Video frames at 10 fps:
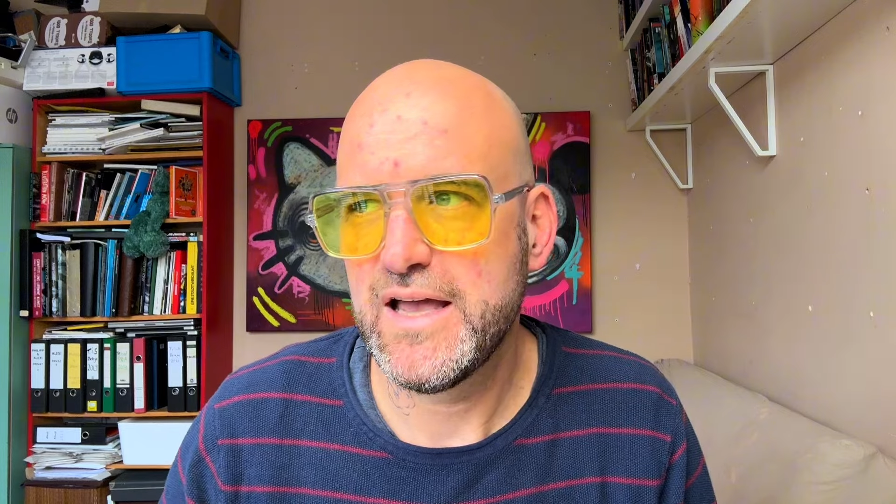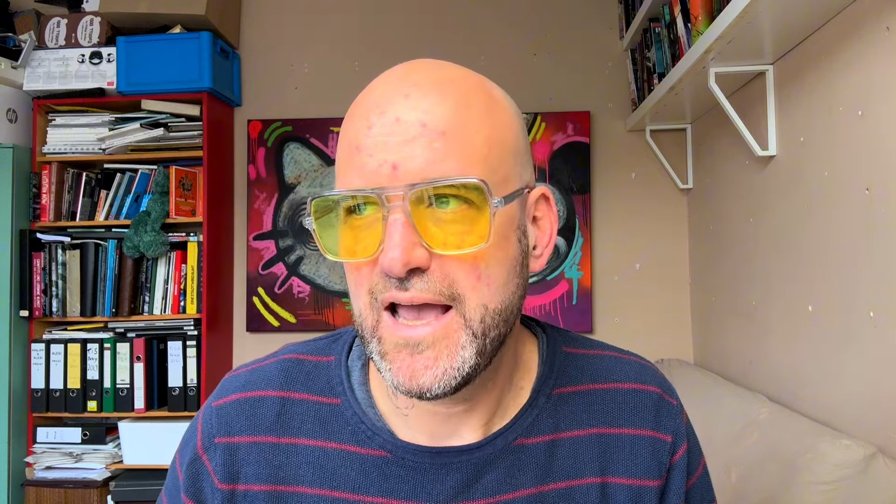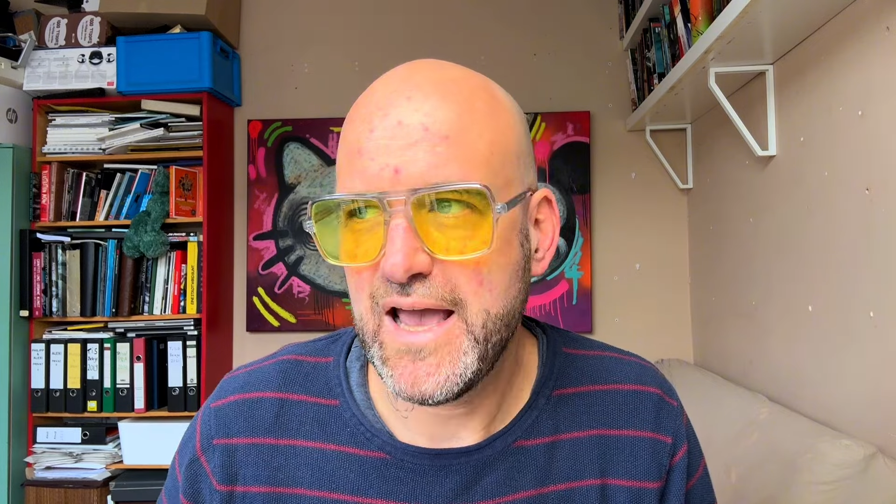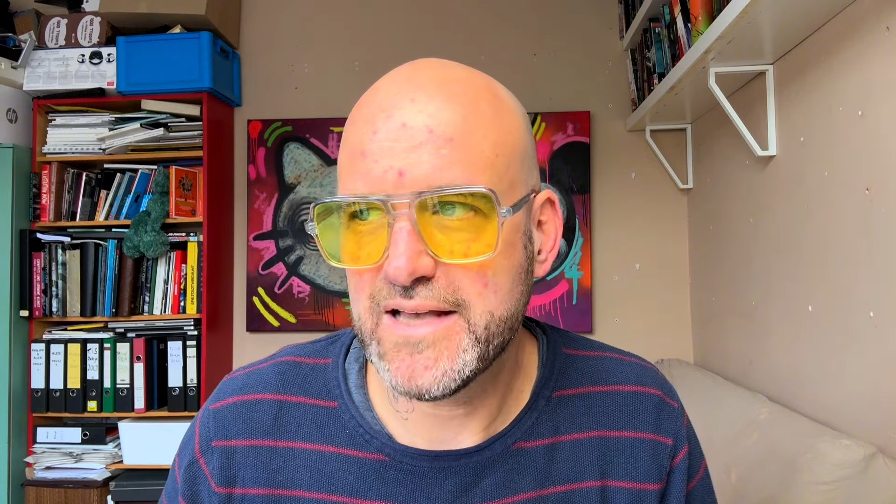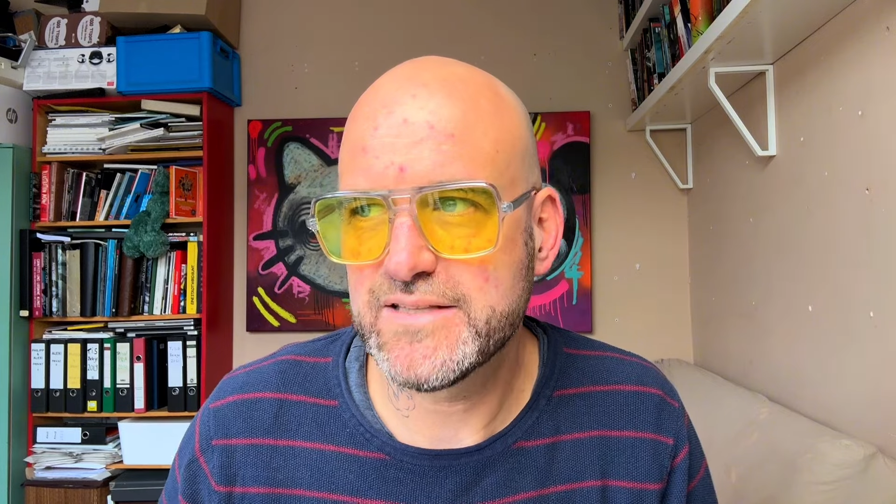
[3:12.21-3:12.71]

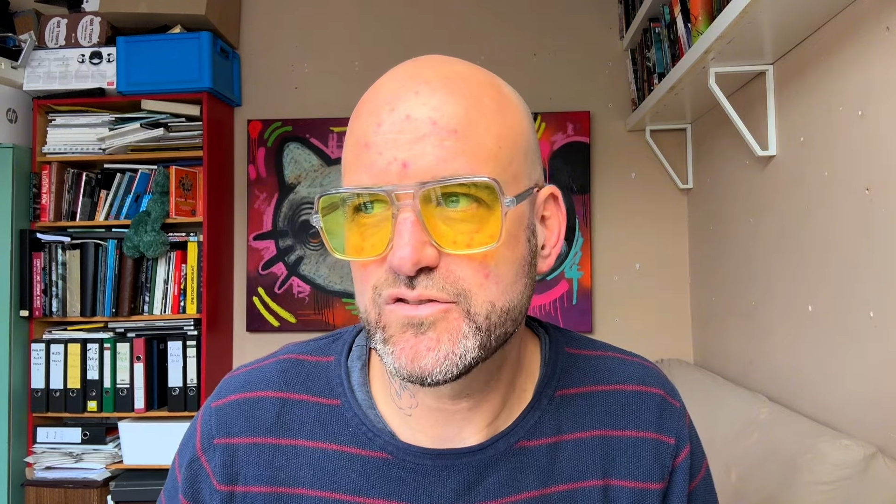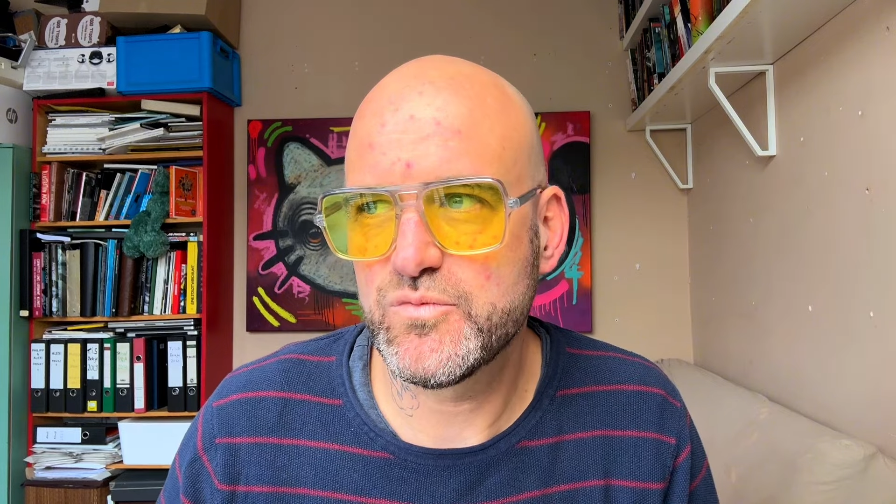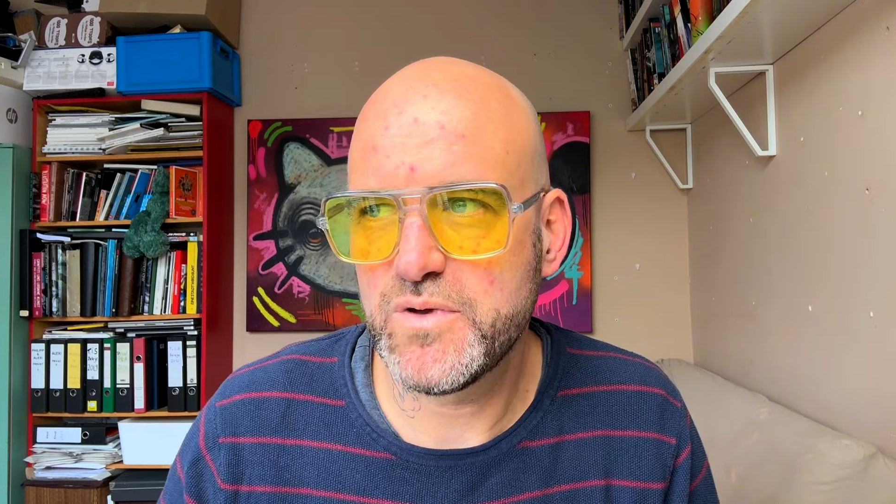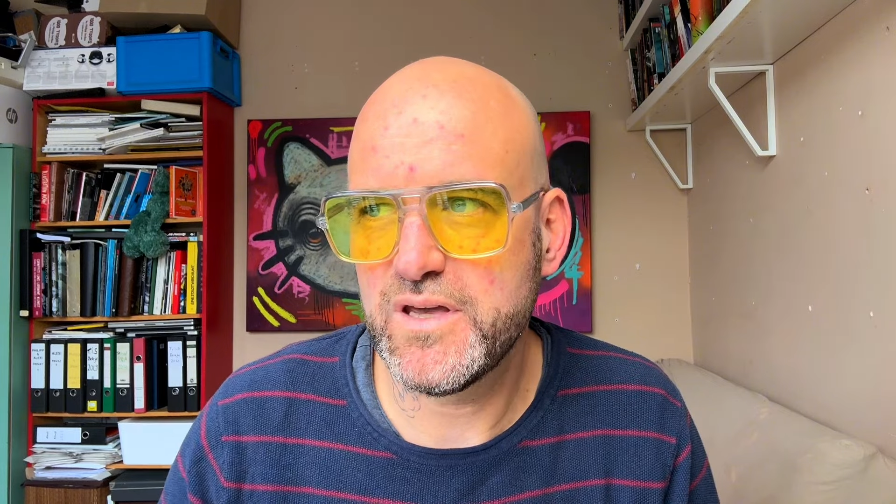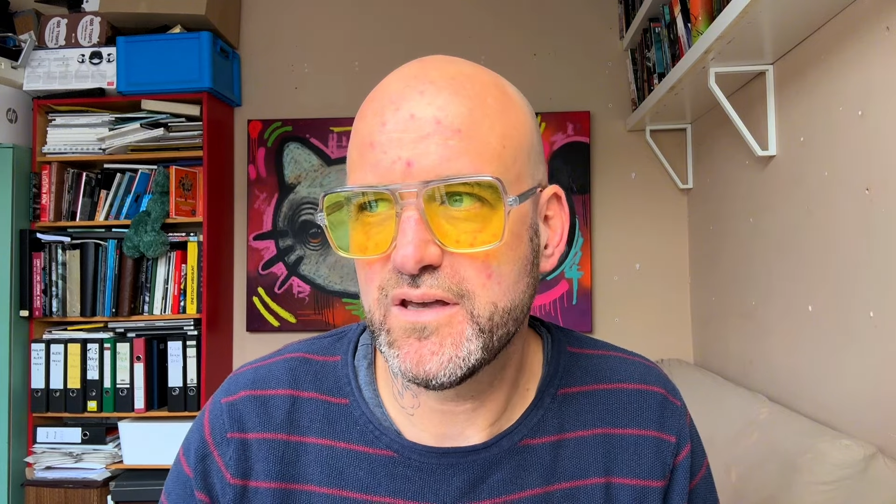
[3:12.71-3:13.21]
has to
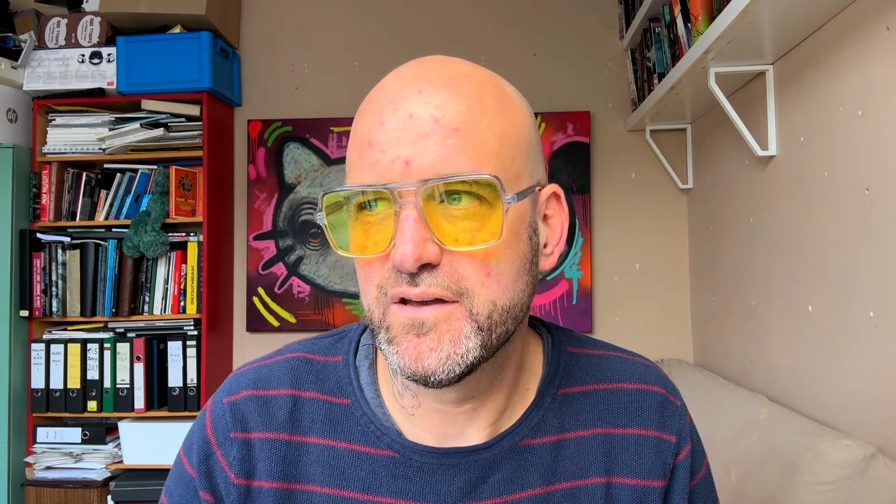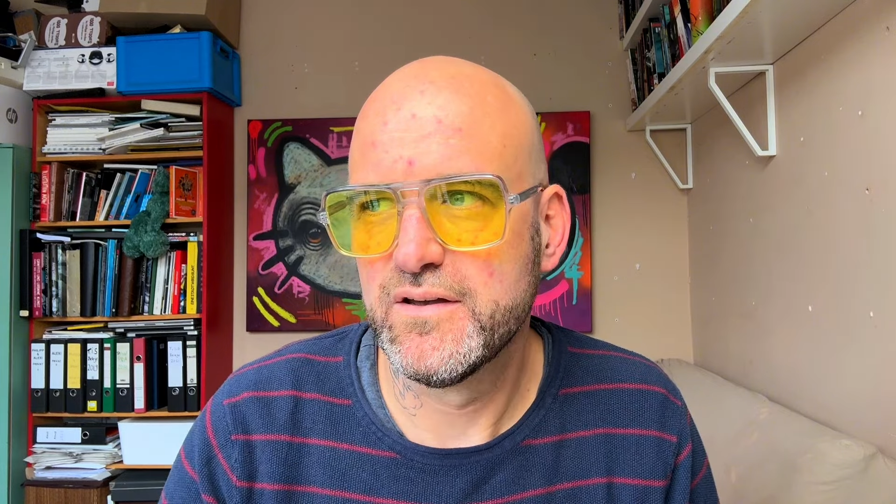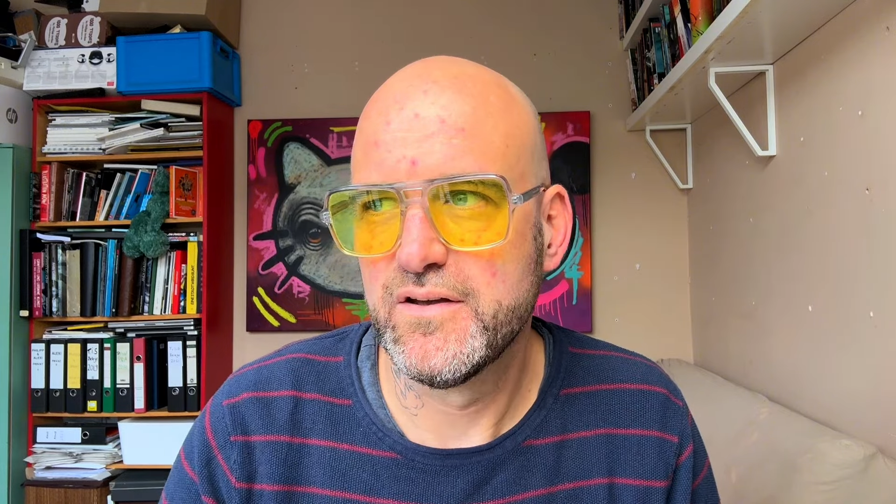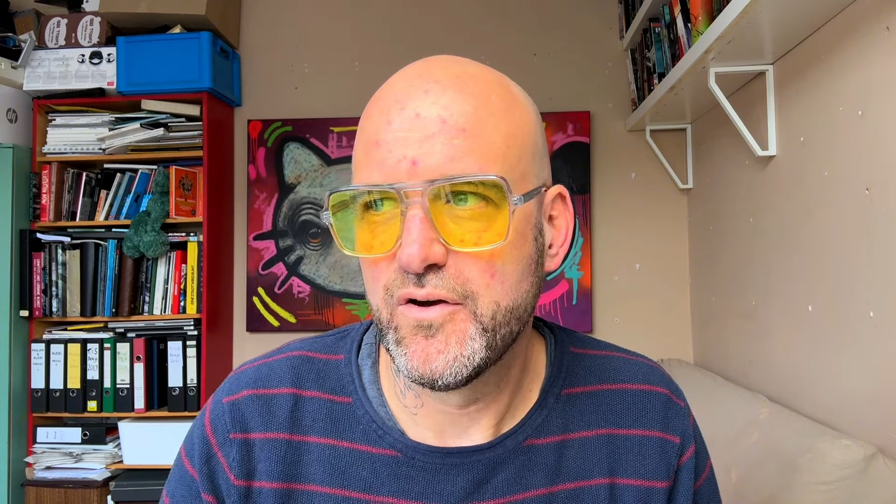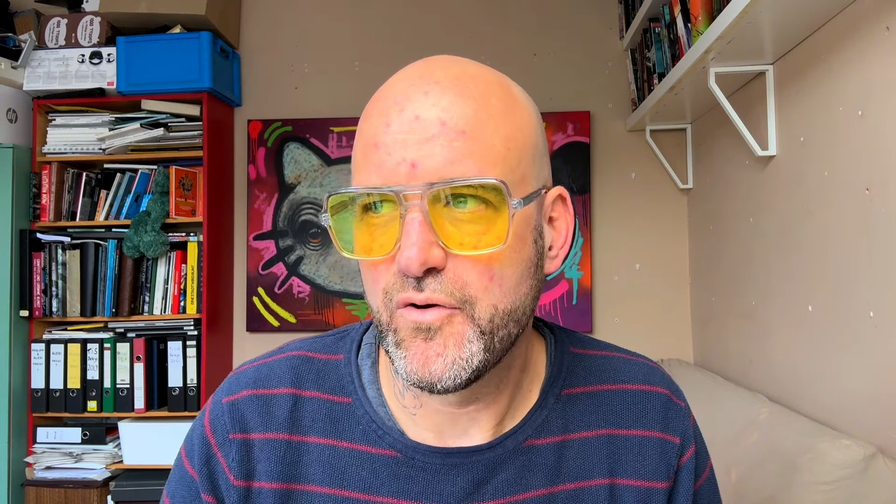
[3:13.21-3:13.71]
be
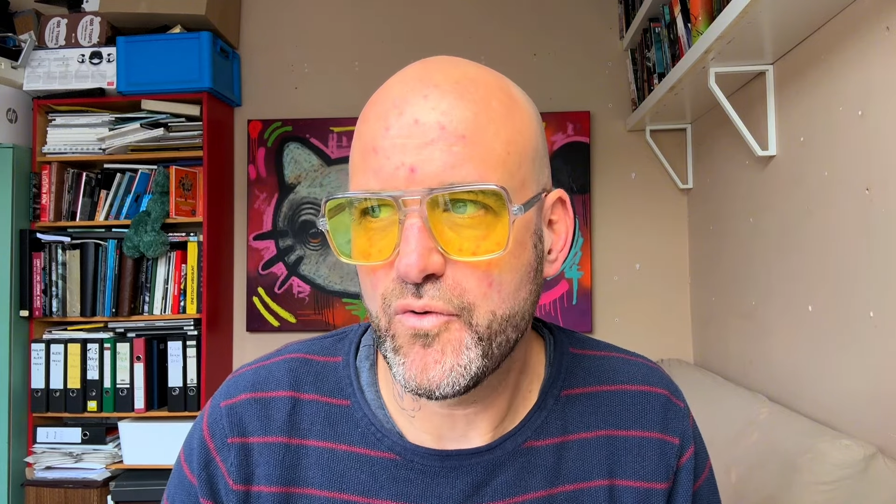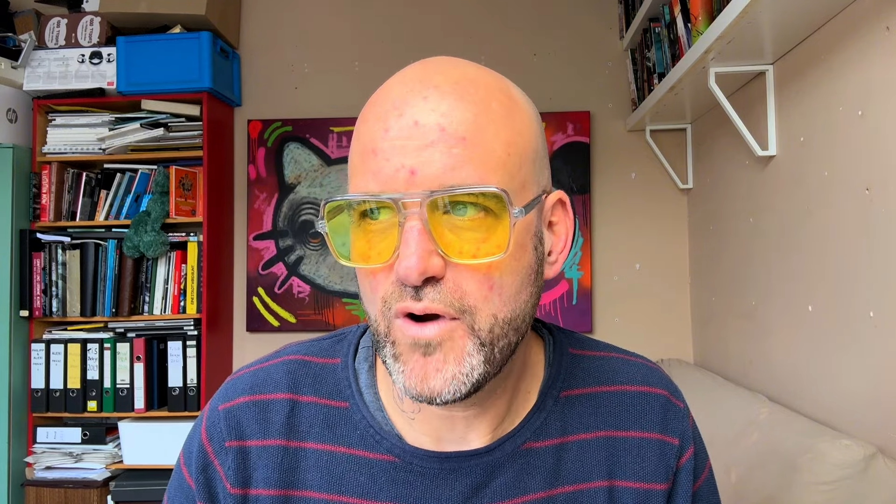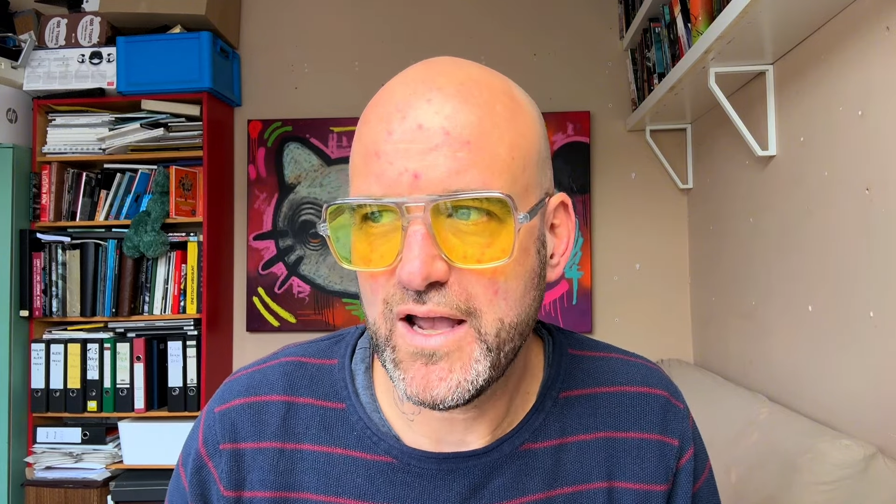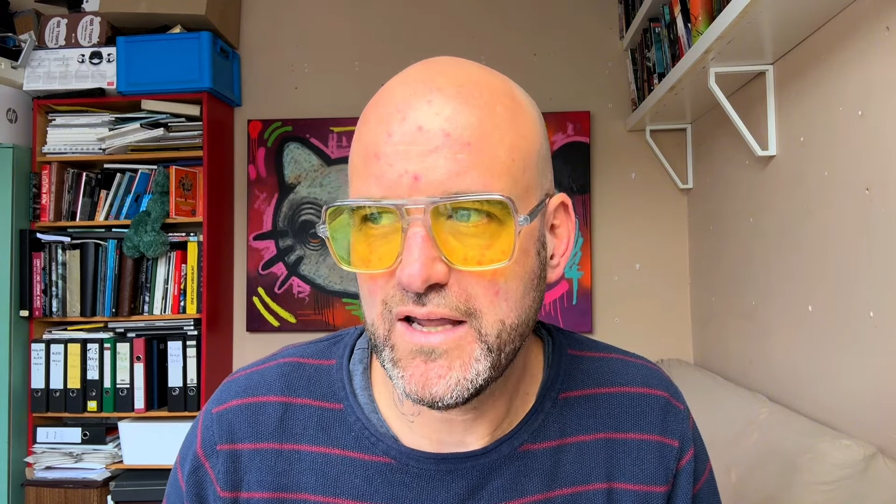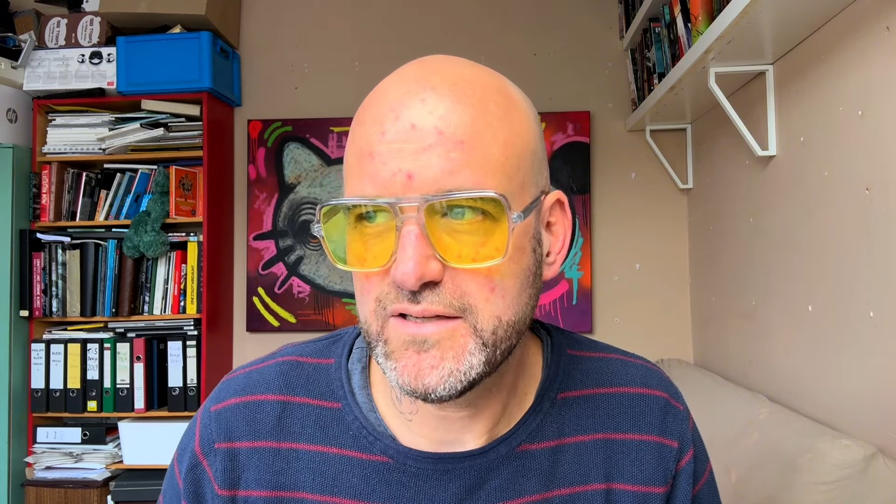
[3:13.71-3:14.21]

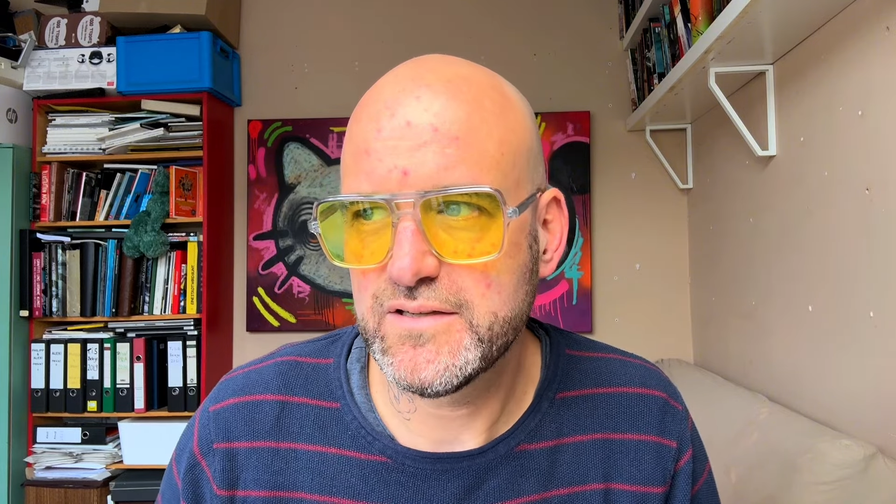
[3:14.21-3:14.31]
right